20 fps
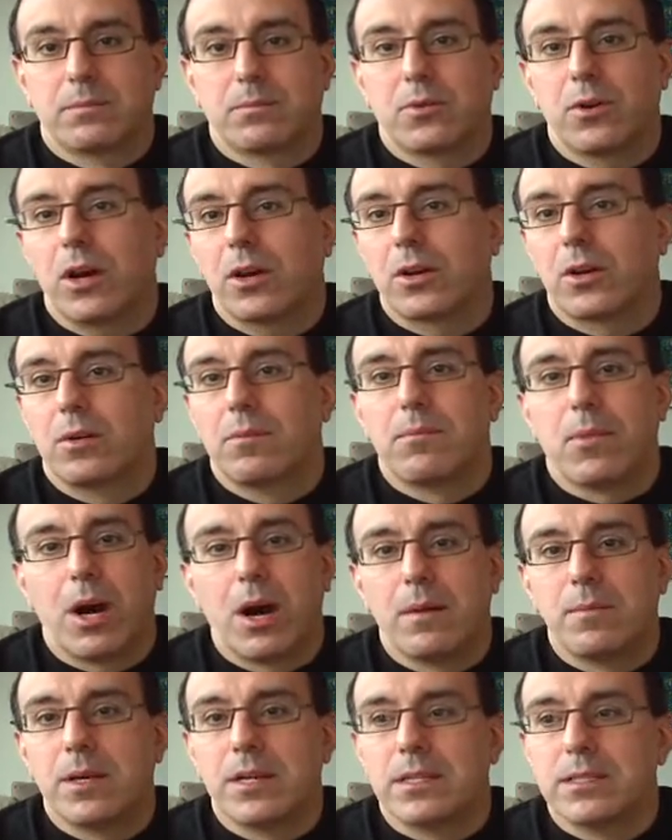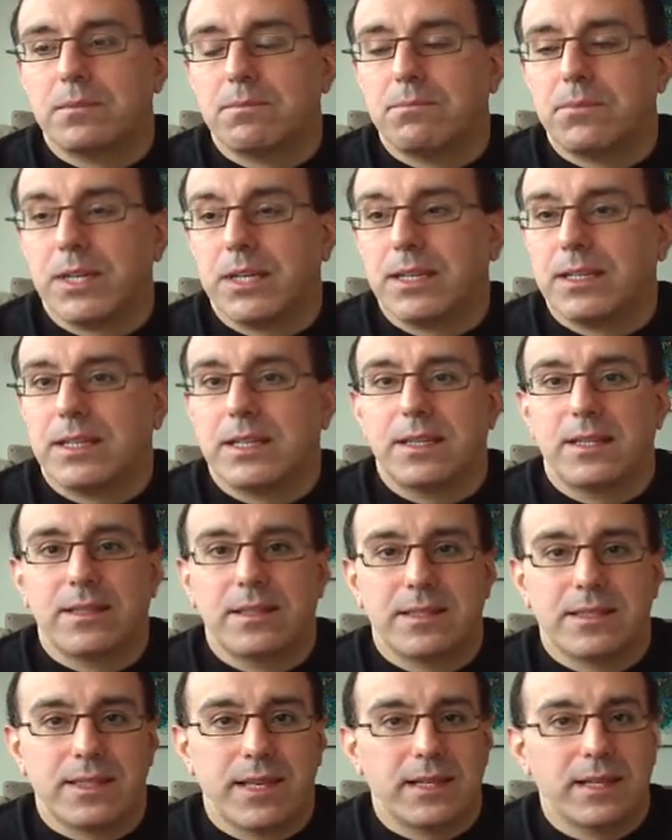Barack Obama has been in
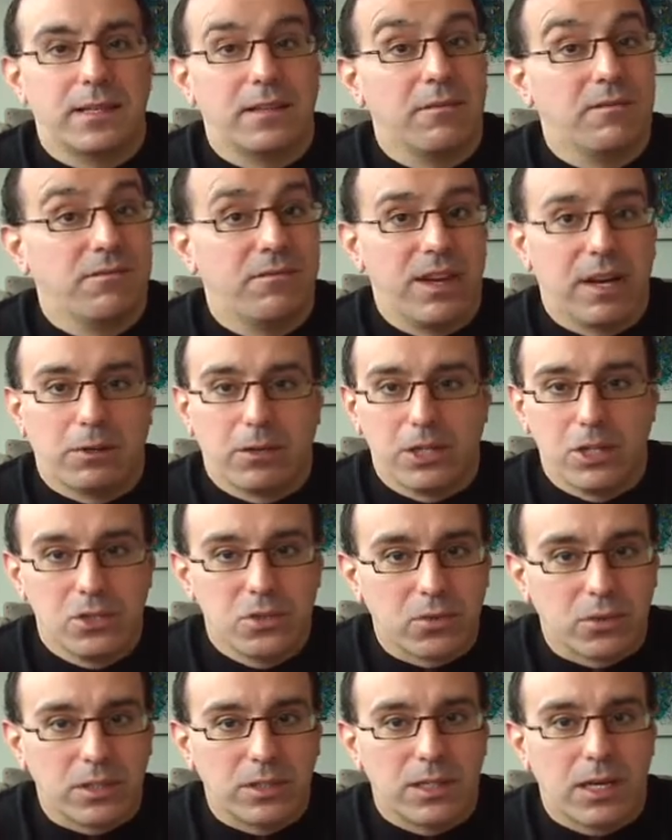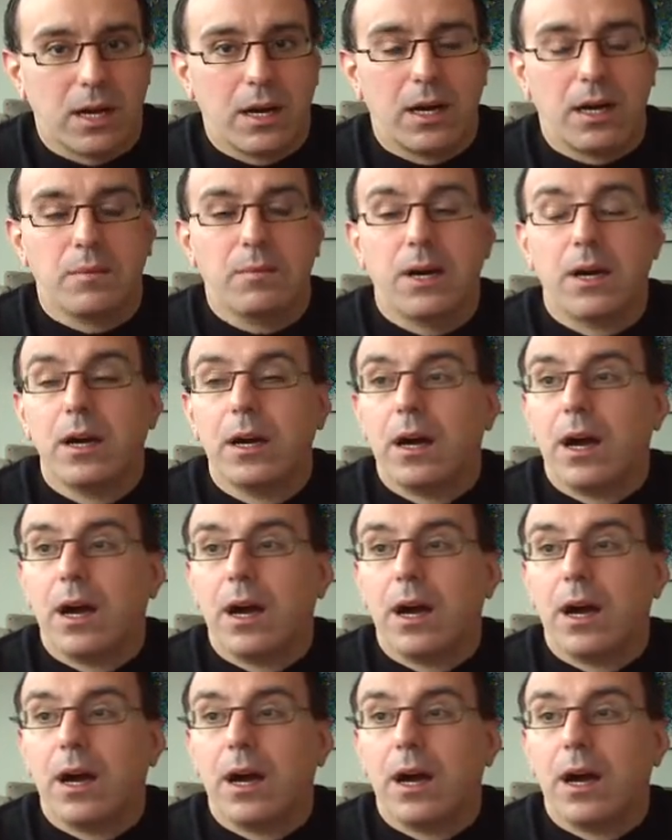the Senate a very short time.